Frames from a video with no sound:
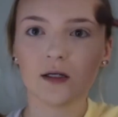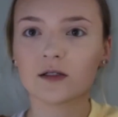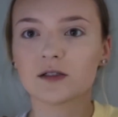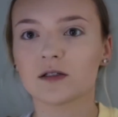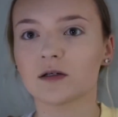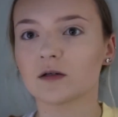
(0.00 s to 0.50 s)

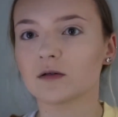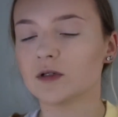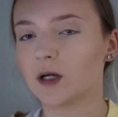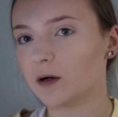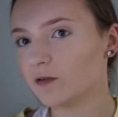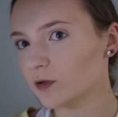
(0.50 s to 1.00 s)
So
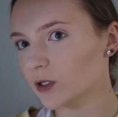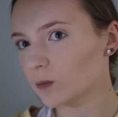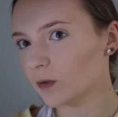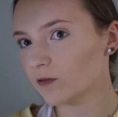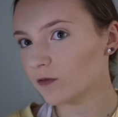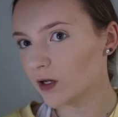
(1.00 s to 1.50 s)
now I feel like
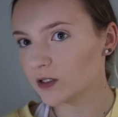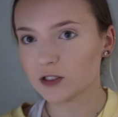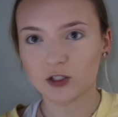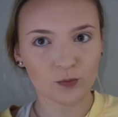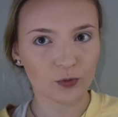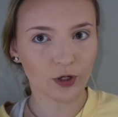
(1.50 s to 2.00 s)
my face
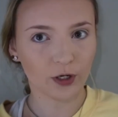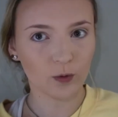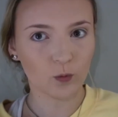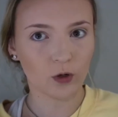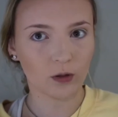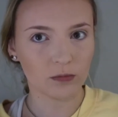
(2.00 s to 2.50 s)
is pretty
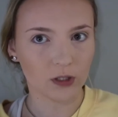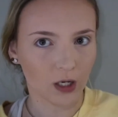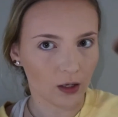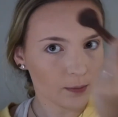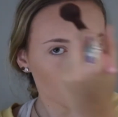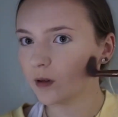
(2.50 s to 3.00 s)
warmed
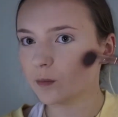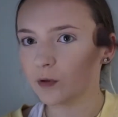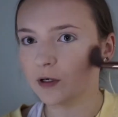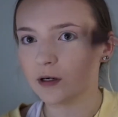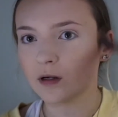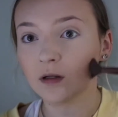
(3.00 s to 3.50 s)
up.
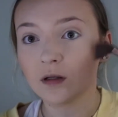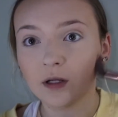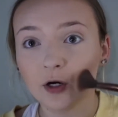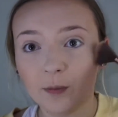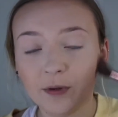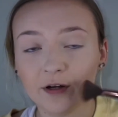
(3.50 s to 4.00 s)
Put a
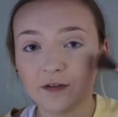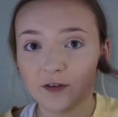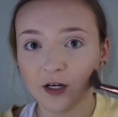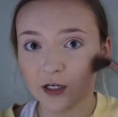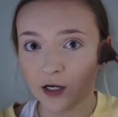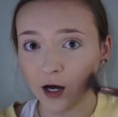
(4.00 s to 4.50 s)
little bit of
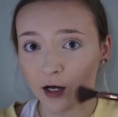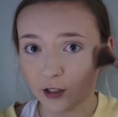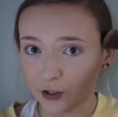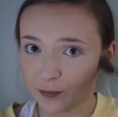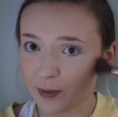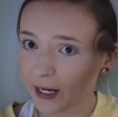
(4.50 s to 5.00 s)

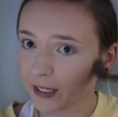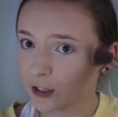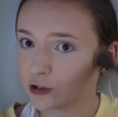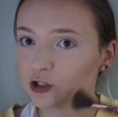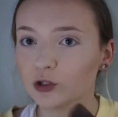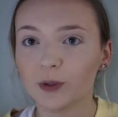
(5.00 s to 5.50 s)
color back
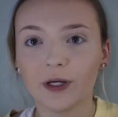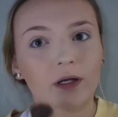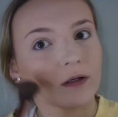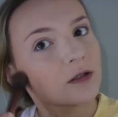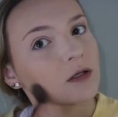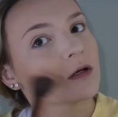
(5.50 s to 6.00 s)
into
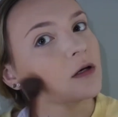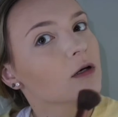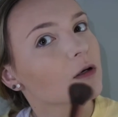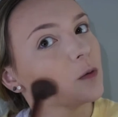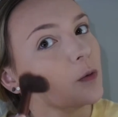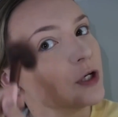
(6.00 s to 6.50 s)
it,
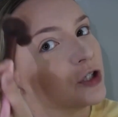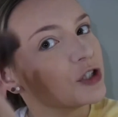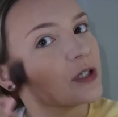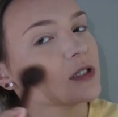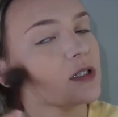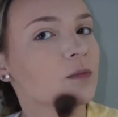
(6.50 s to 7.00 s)
which
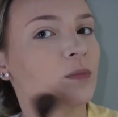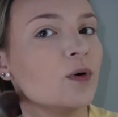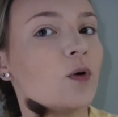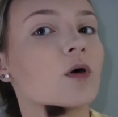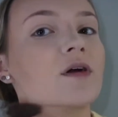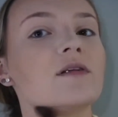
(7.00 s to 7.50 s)
is
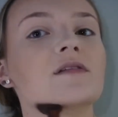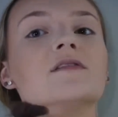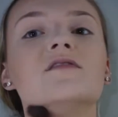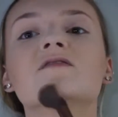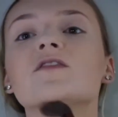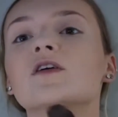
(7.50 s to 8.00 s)

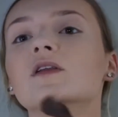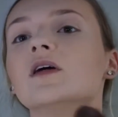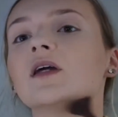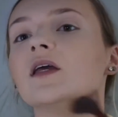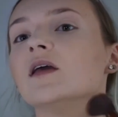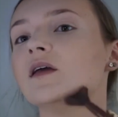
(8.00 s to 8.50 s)
important for
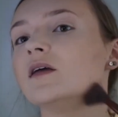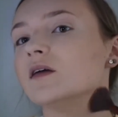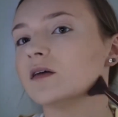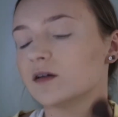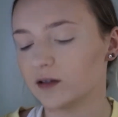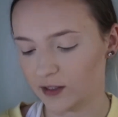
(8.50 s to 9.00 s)
looking
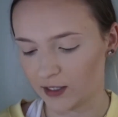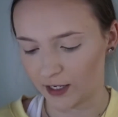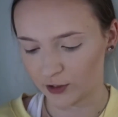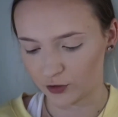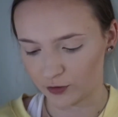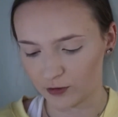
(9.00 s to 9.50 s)

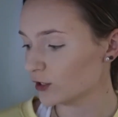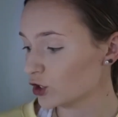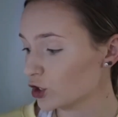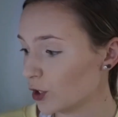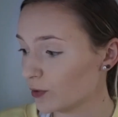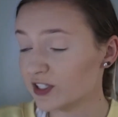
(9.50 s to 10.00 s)
natural.
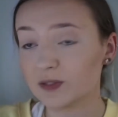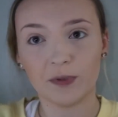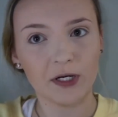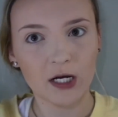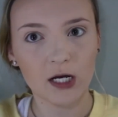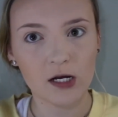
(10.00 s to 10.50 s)
So
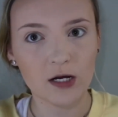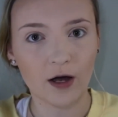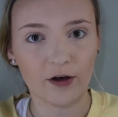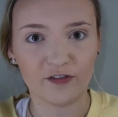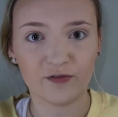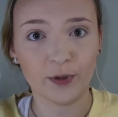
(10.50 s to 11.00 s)
speaking
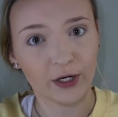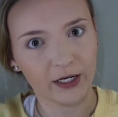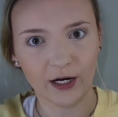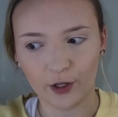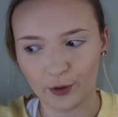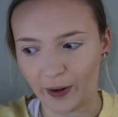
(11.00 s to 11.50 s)
of putting
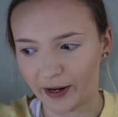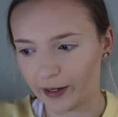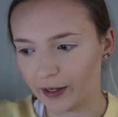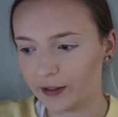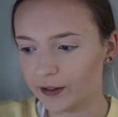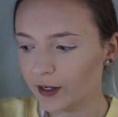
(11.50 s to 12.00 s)
color back
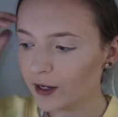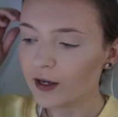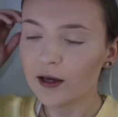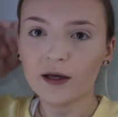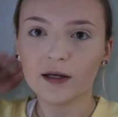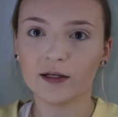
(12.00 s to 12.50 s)
in,
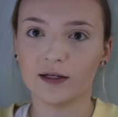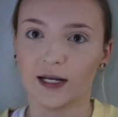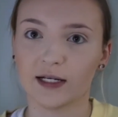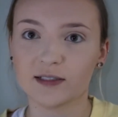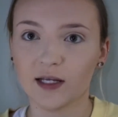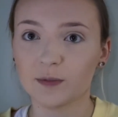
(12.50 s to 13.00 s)

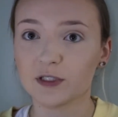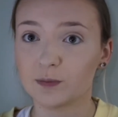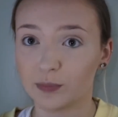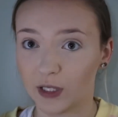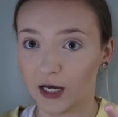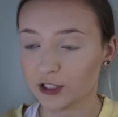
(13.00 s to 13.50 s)
next step is
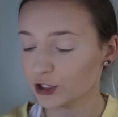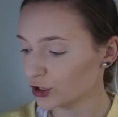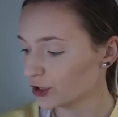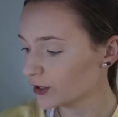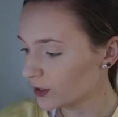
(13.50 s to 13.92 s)
blush.